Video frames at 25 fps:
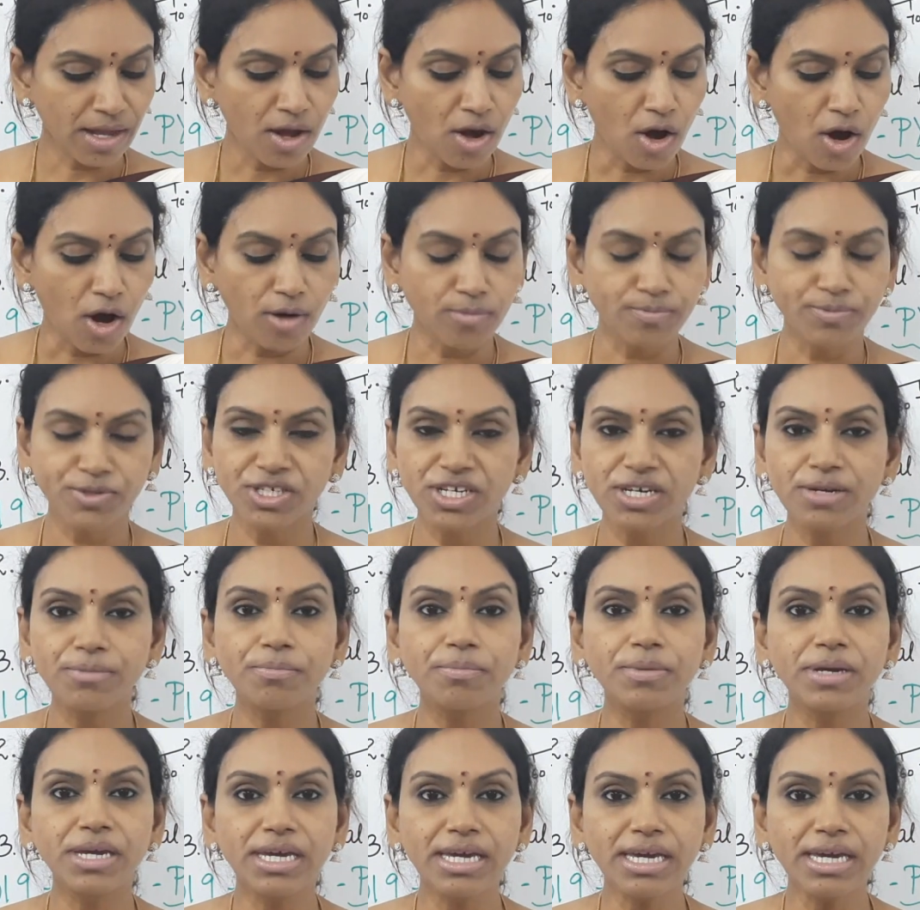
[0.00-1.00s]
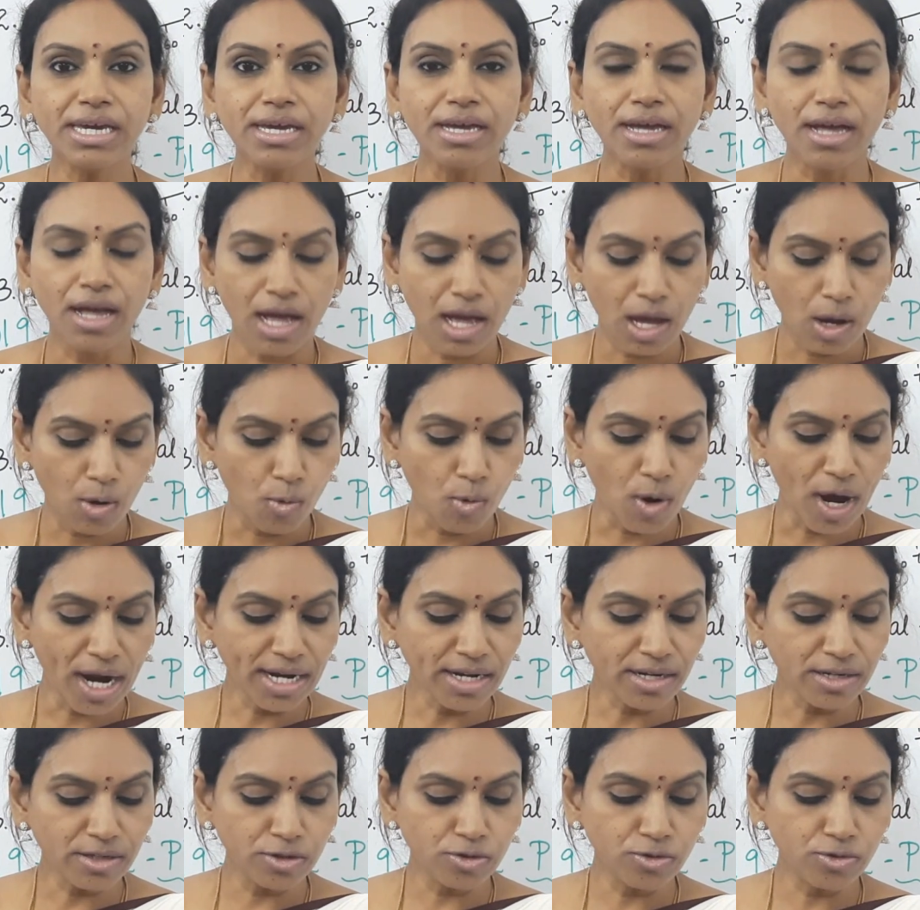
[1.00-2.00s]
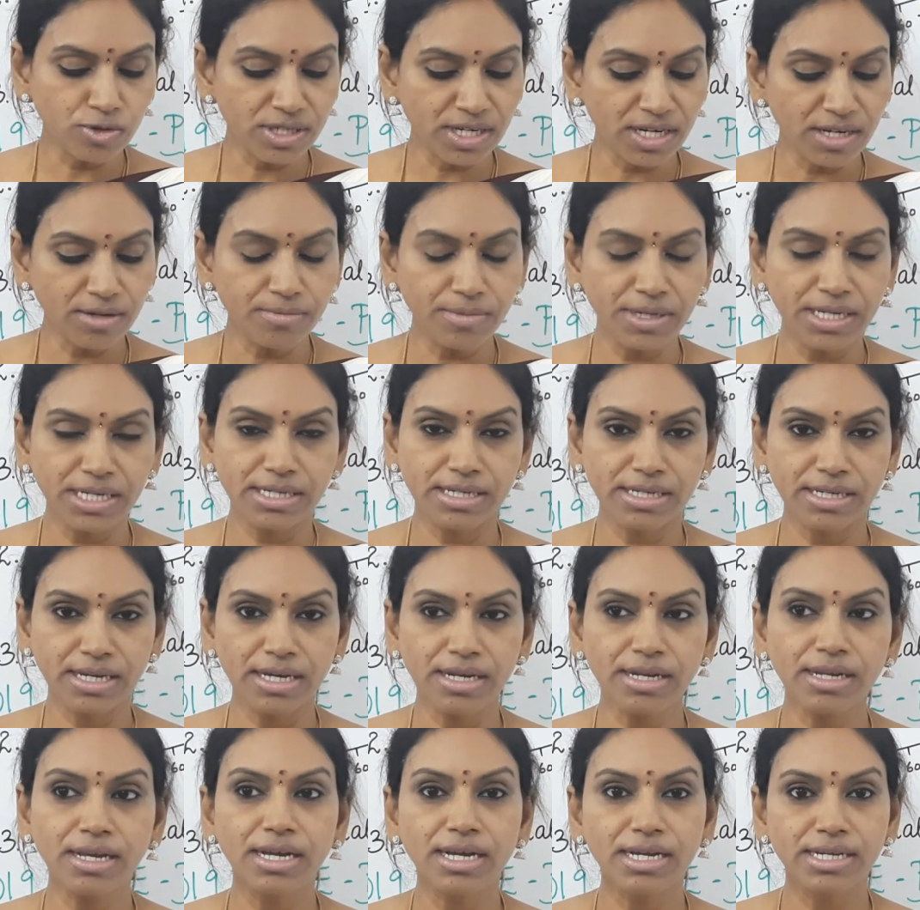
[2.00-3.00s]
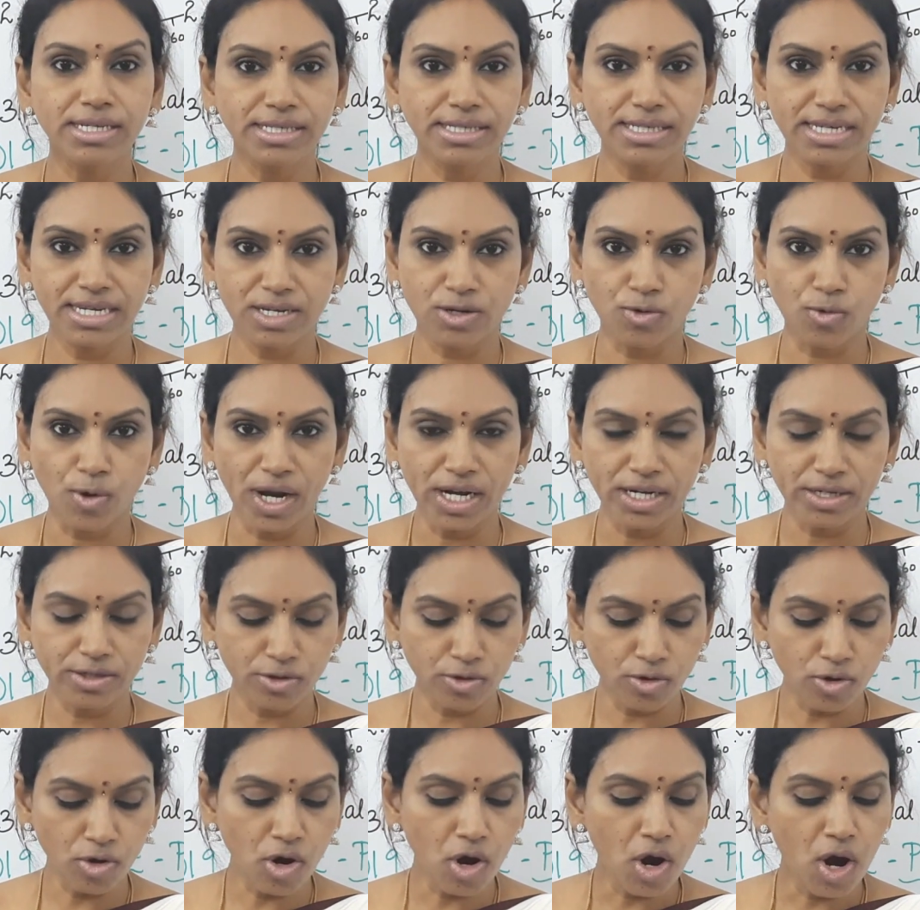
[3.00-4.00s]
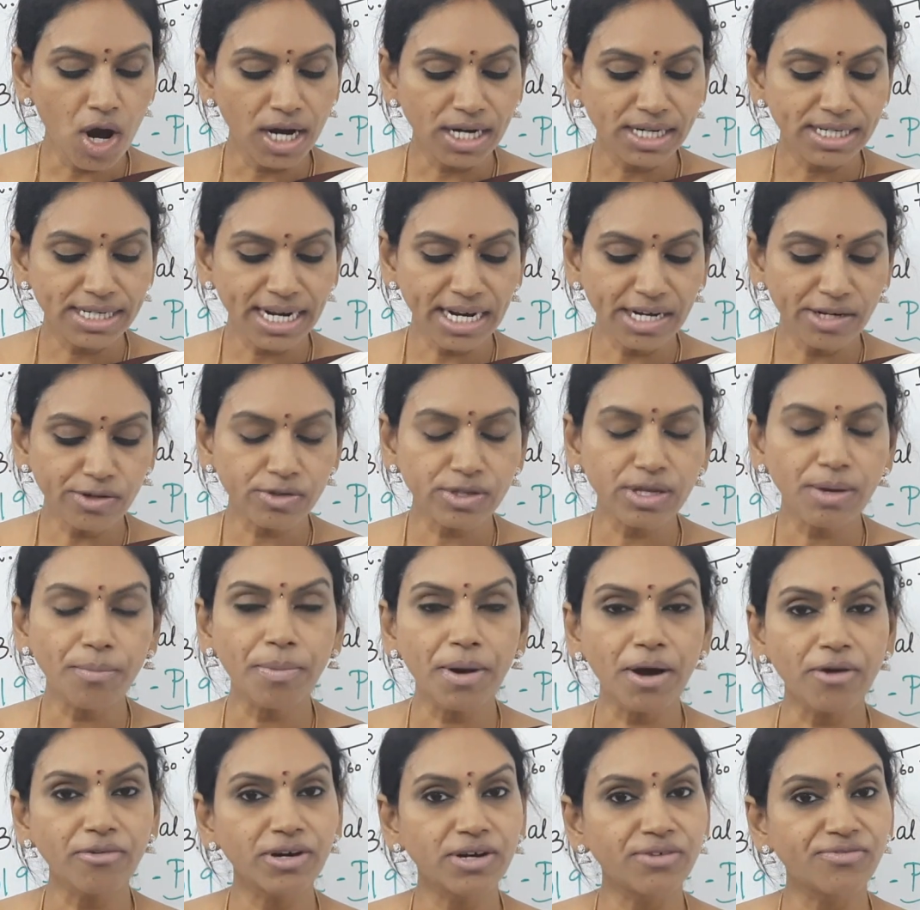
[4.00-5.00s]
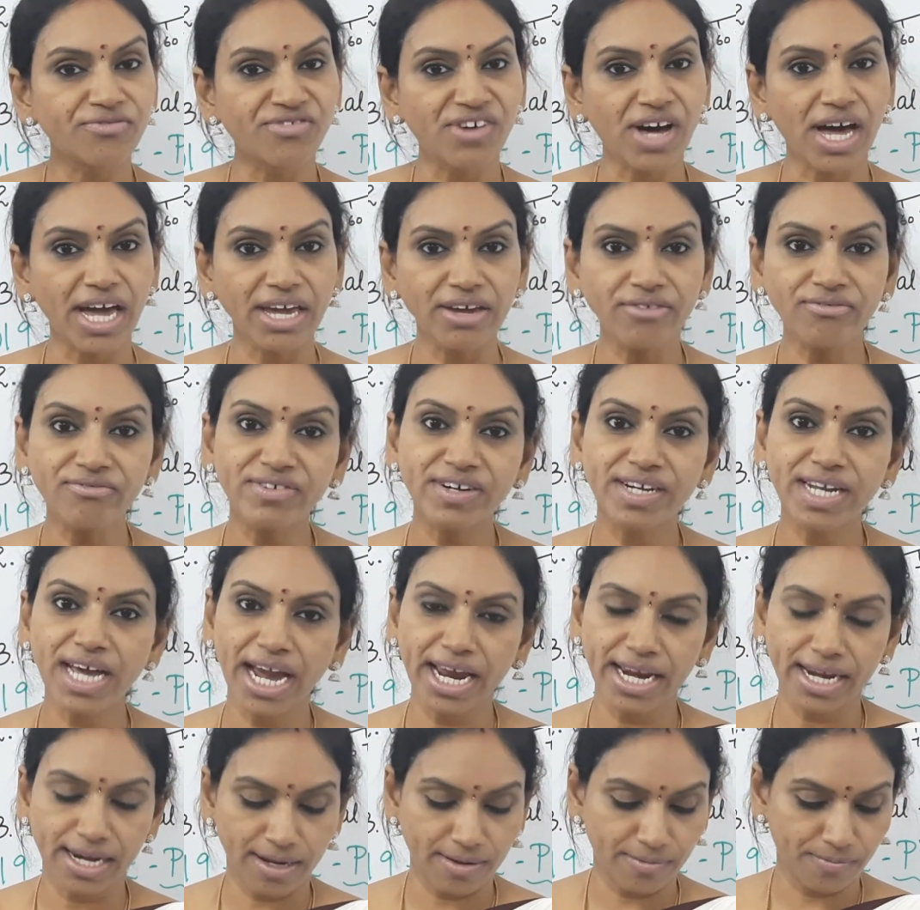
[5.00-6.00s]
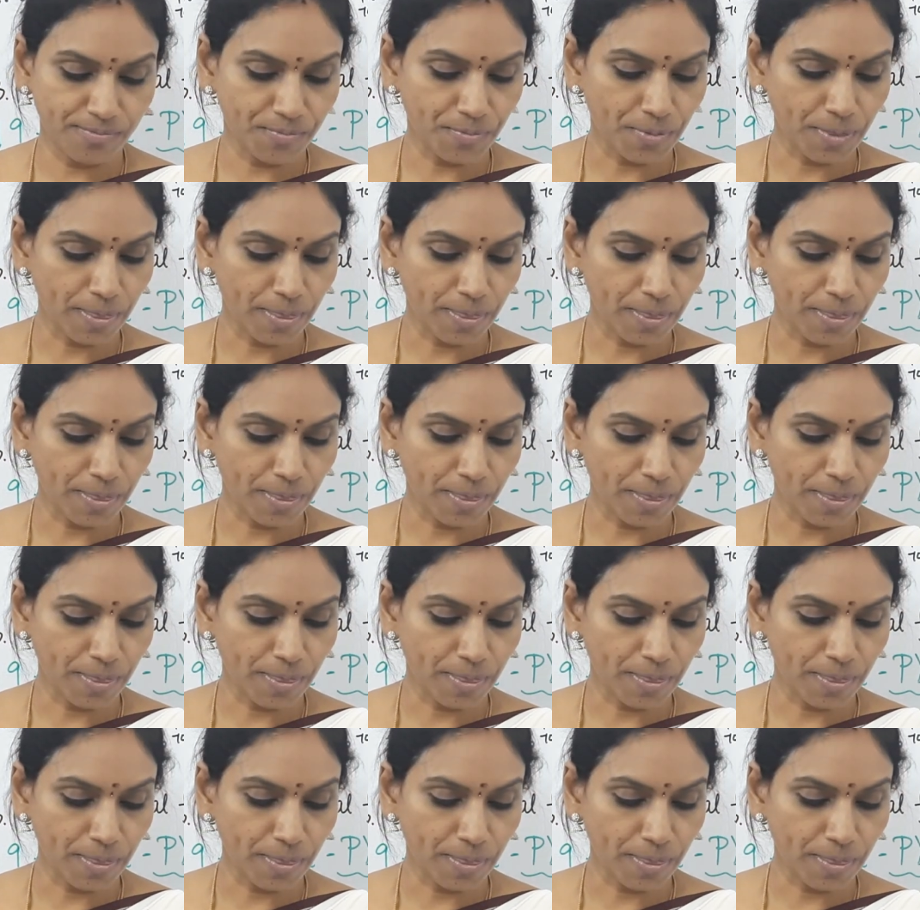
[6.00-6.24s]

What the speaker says: Option B, 1 Newton meter is equal to 10 to the power 5 dyne.